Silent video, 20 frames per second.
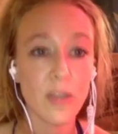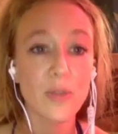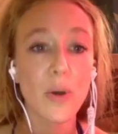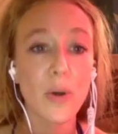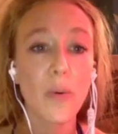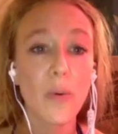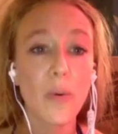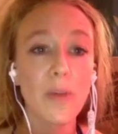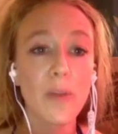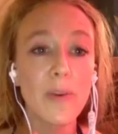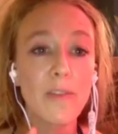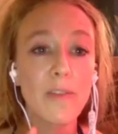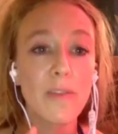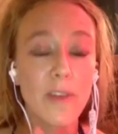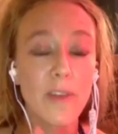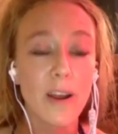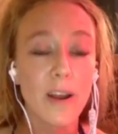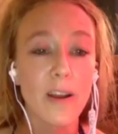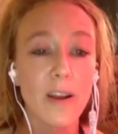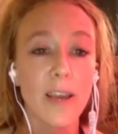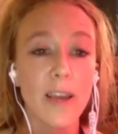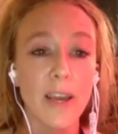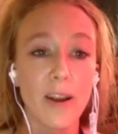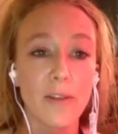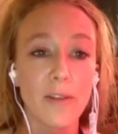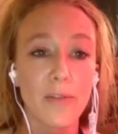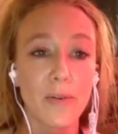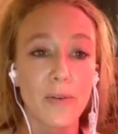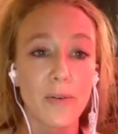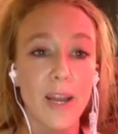So I want to be very
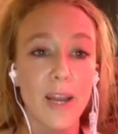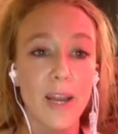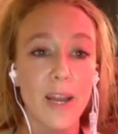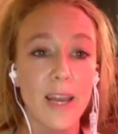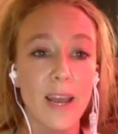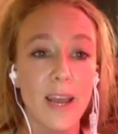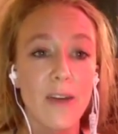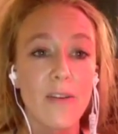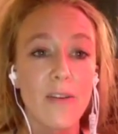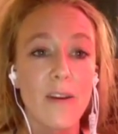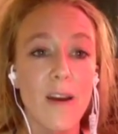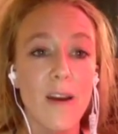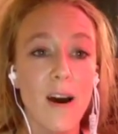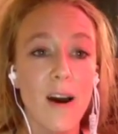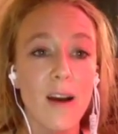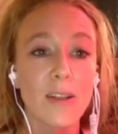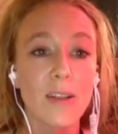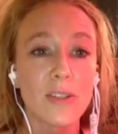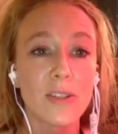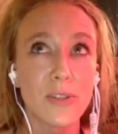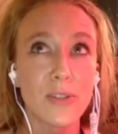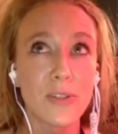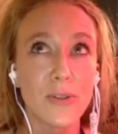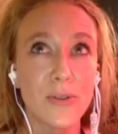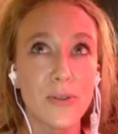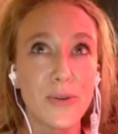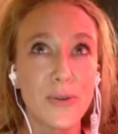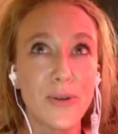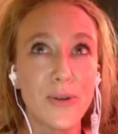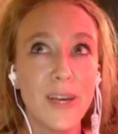careful right now not
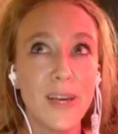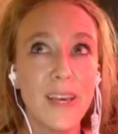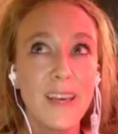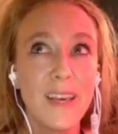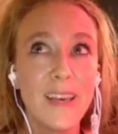to,